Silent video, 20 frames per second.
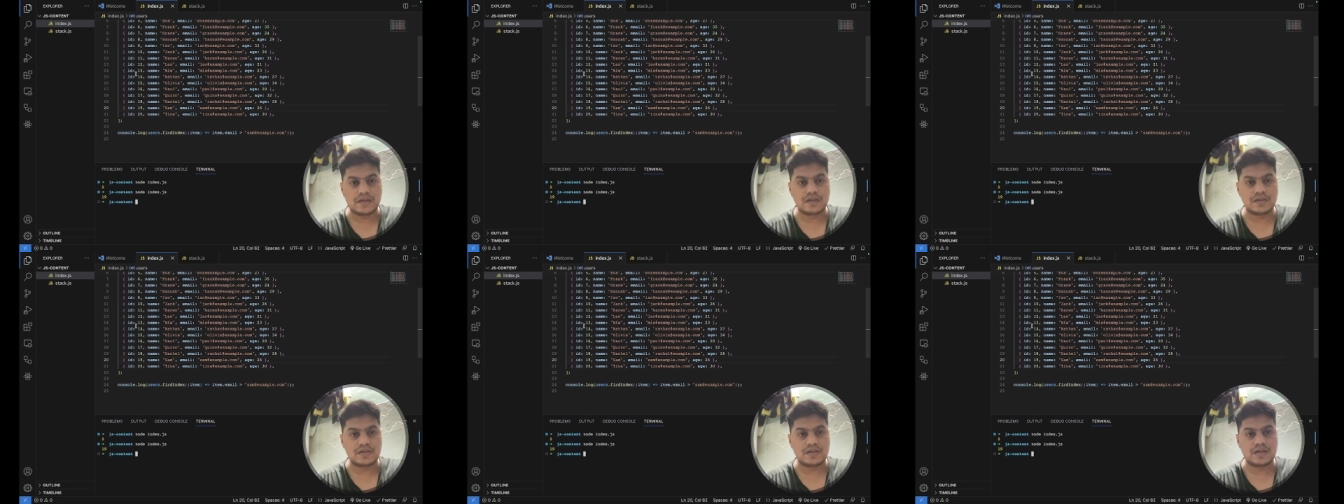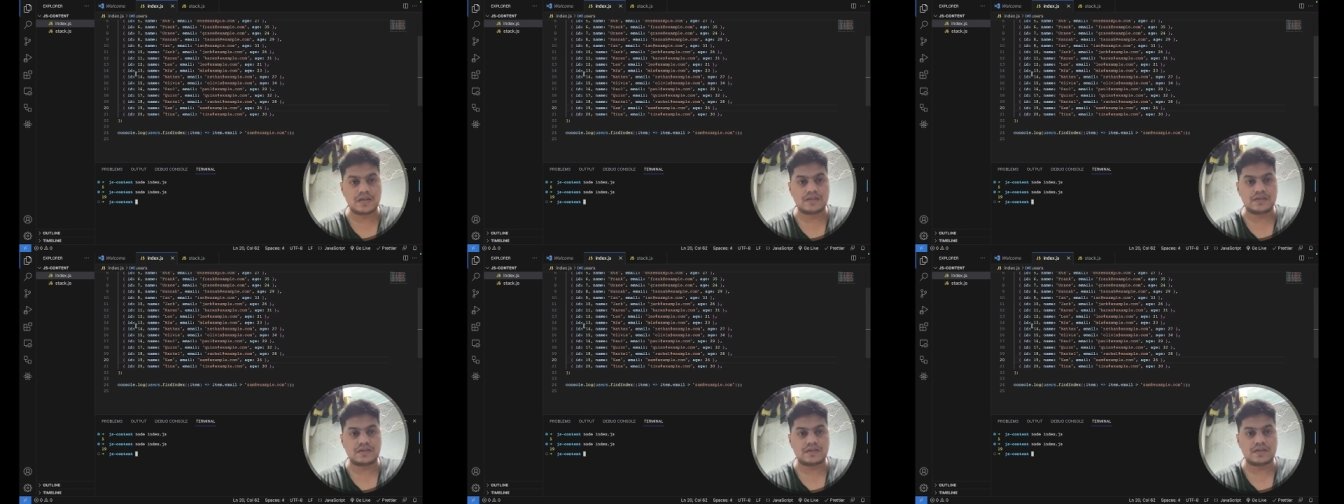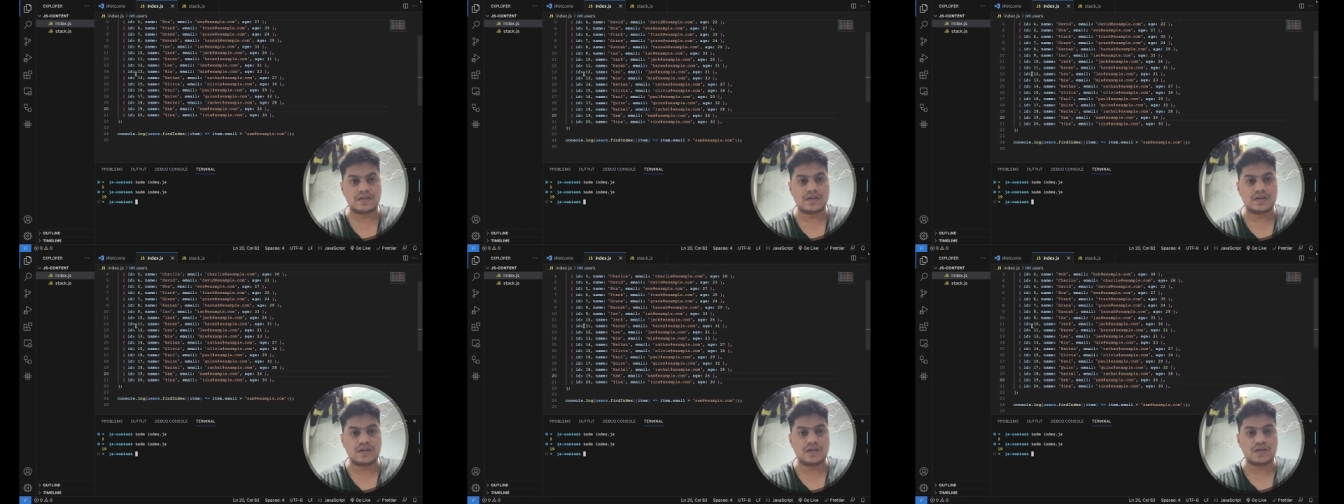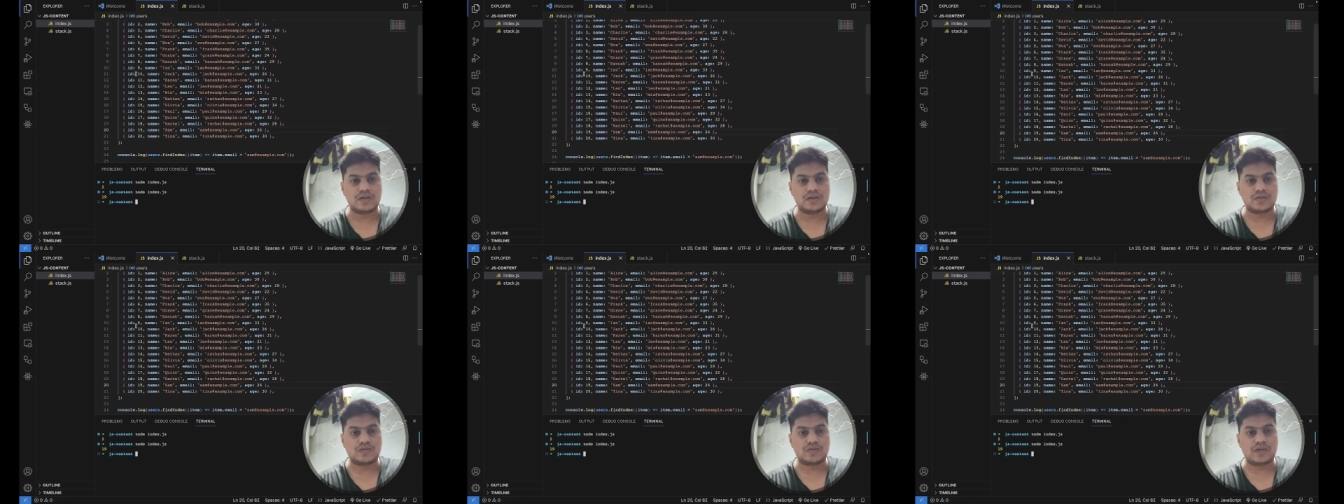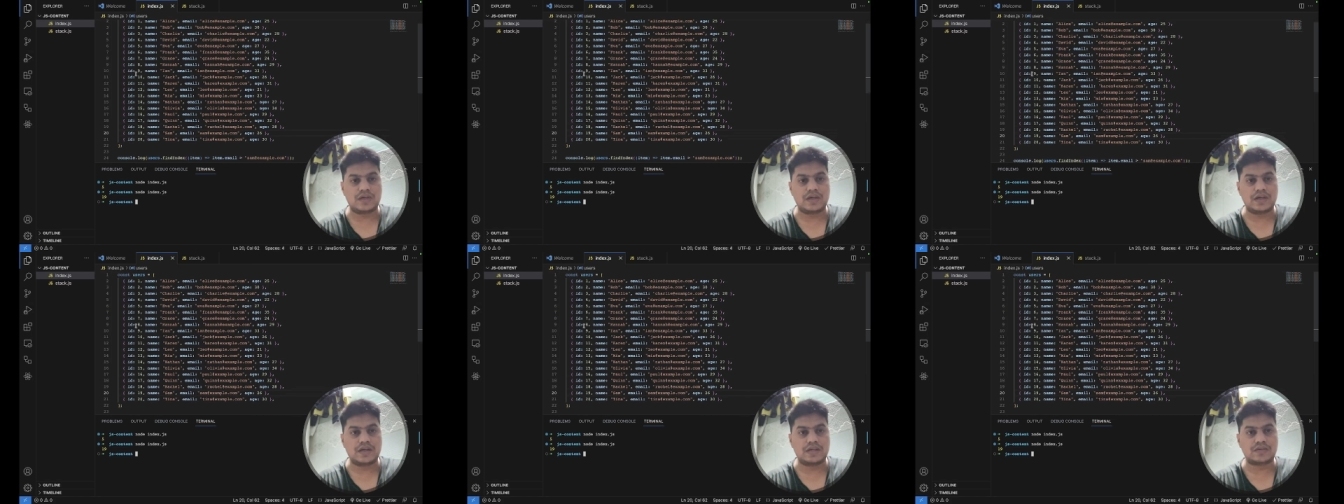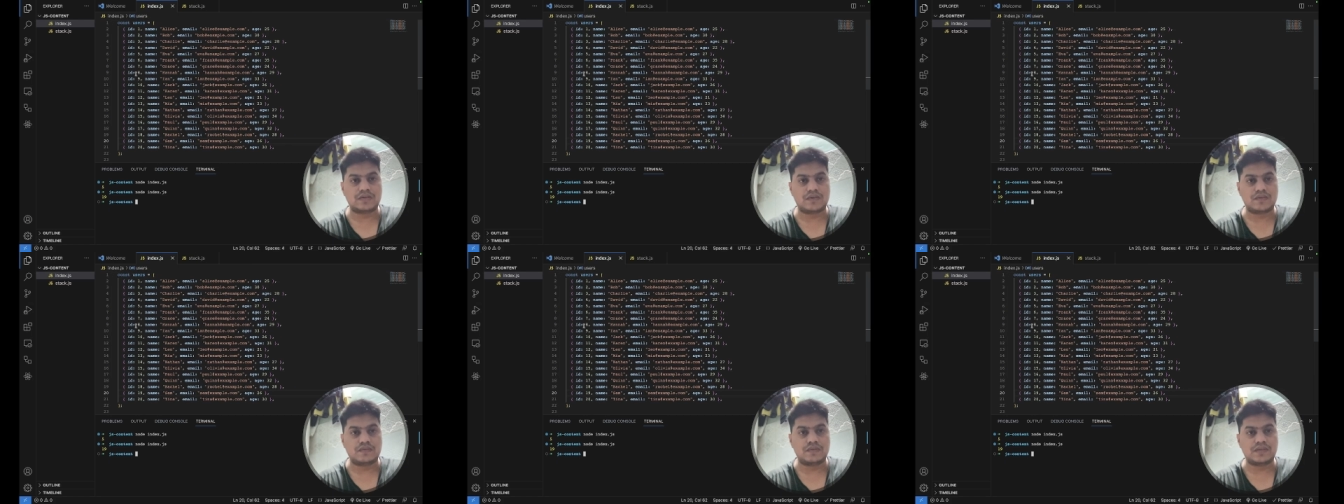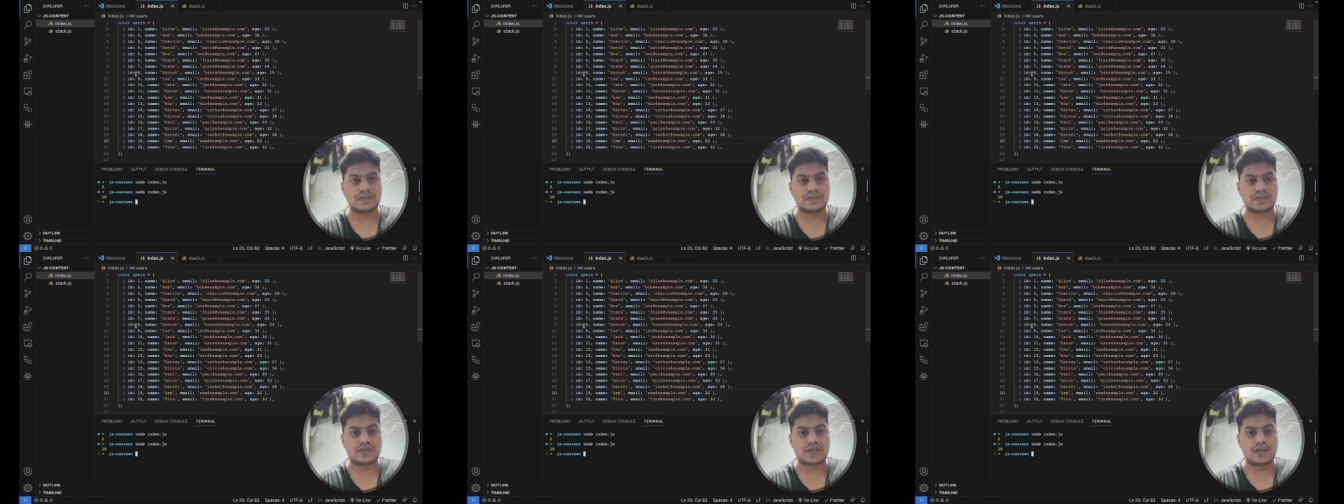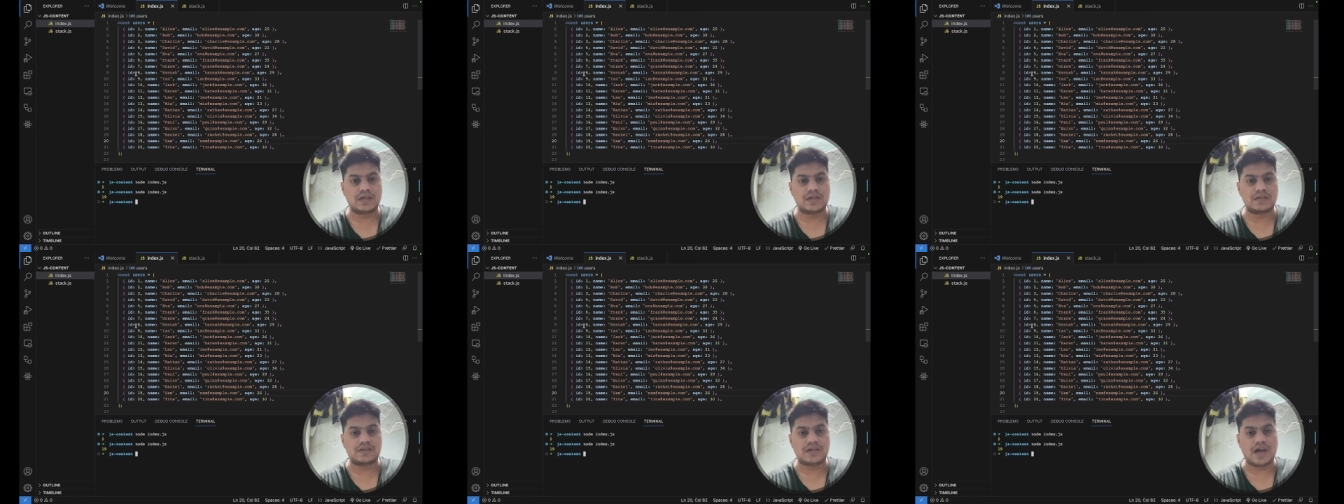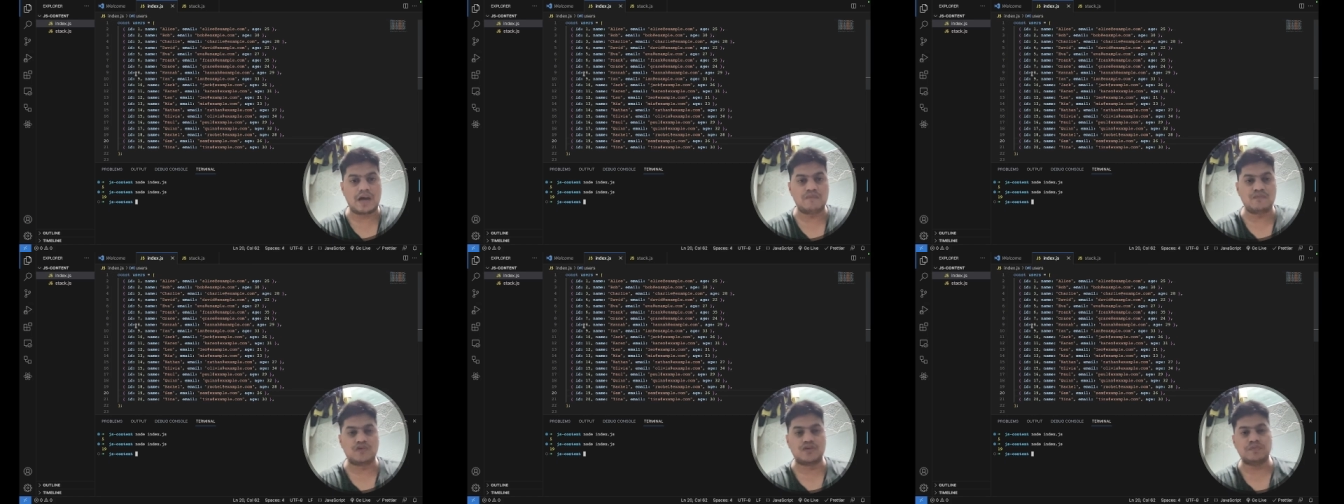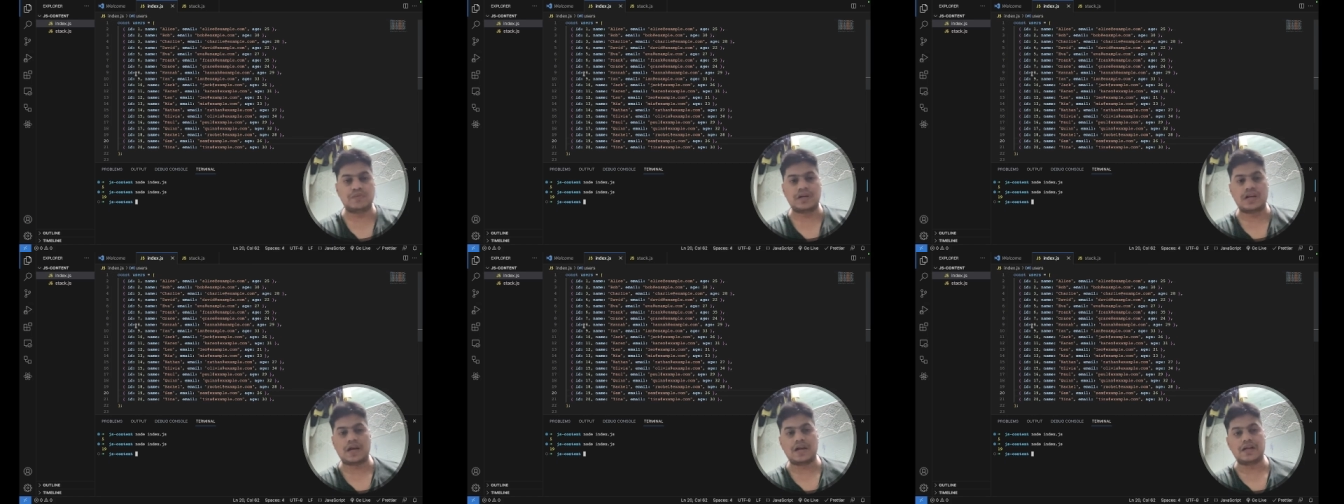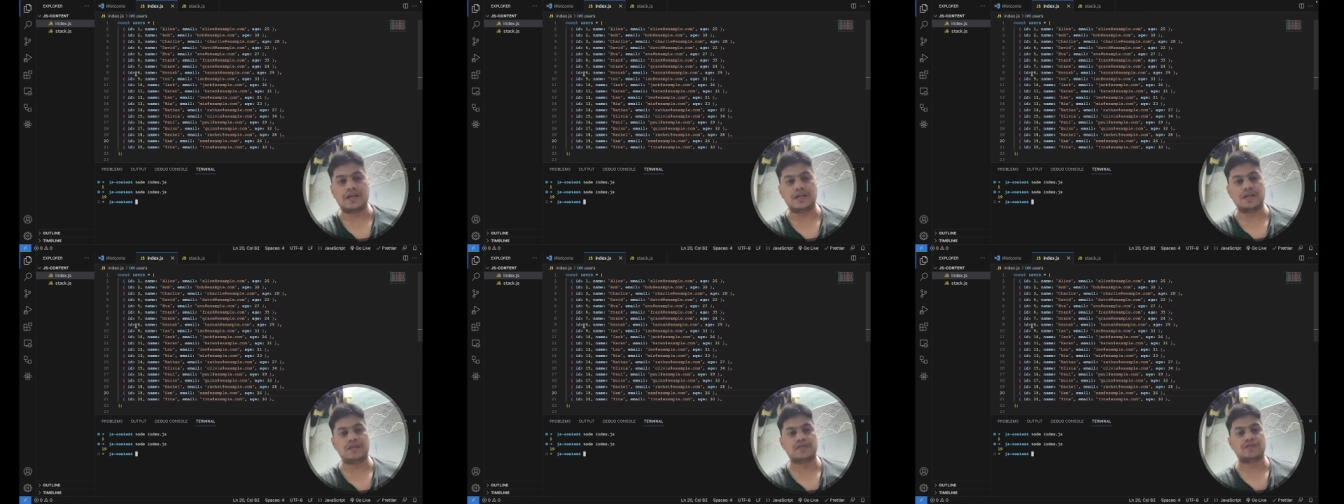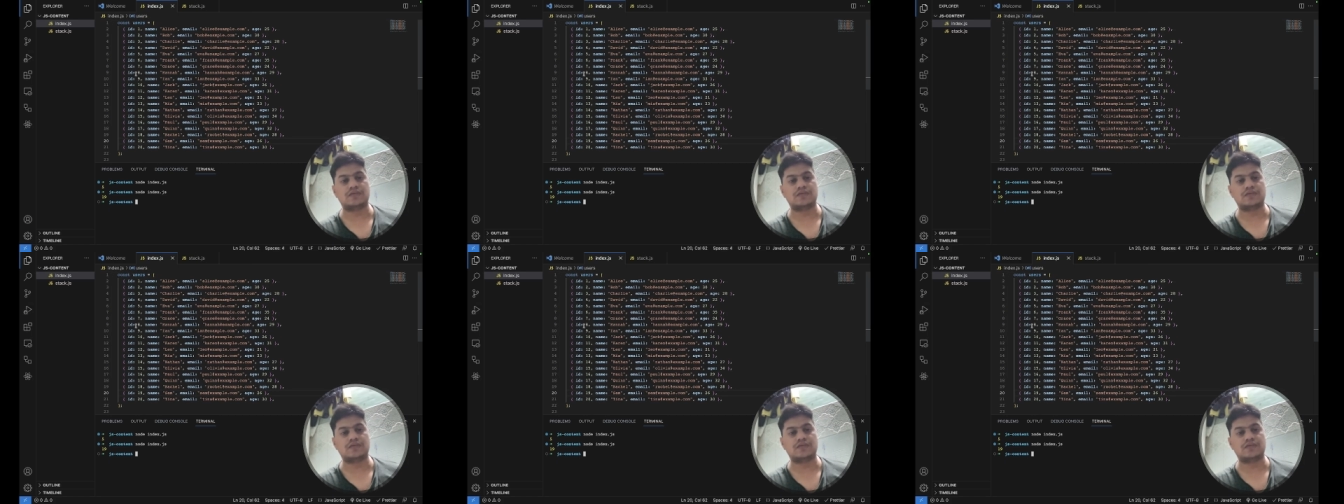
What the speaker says: Yes. So the index of this Sam would be 19.